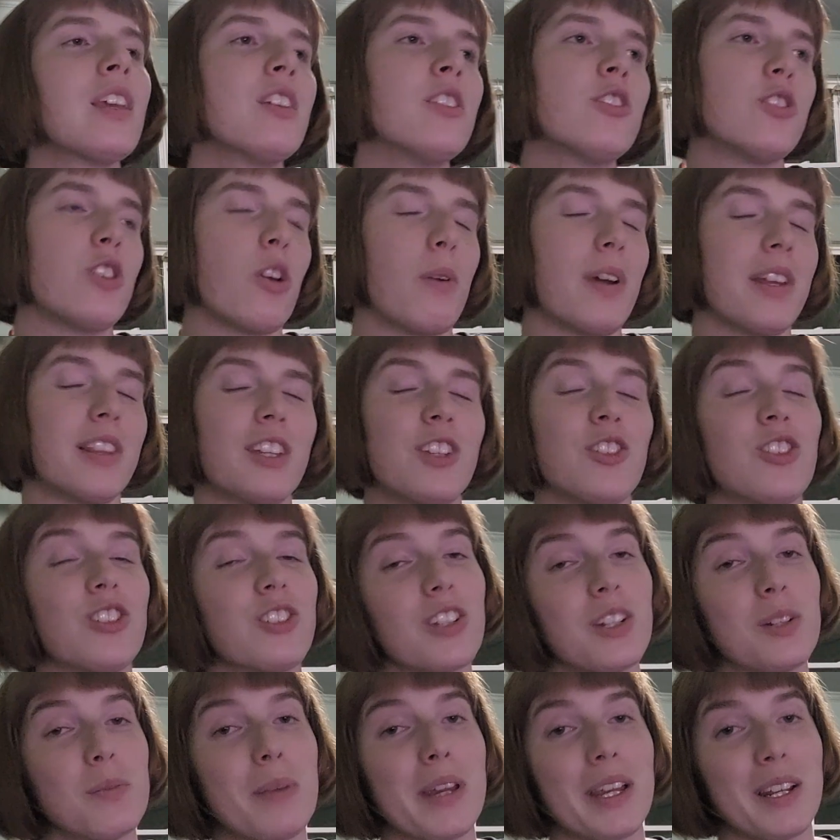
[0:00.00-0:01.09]
So I think she's
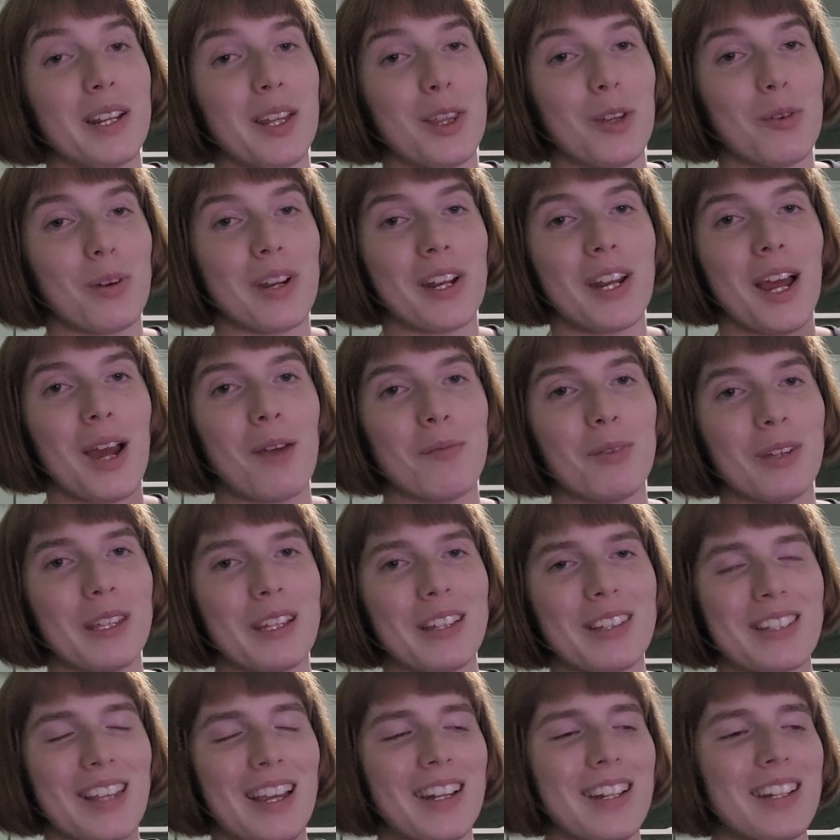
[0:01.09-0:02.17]
going to make another one. I'm really
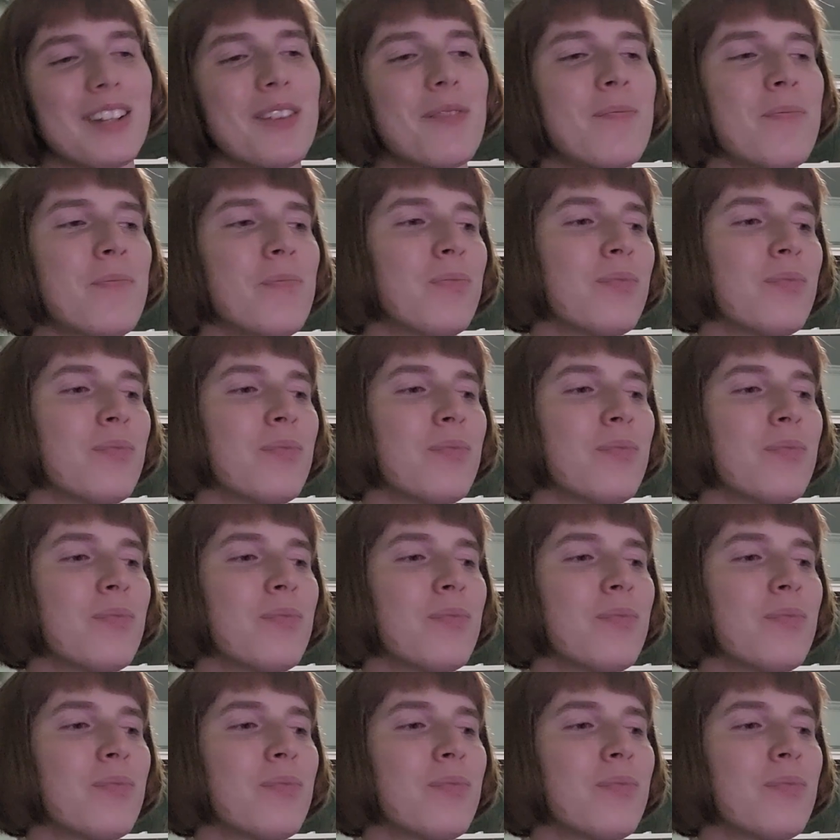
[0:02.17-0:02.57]
excited.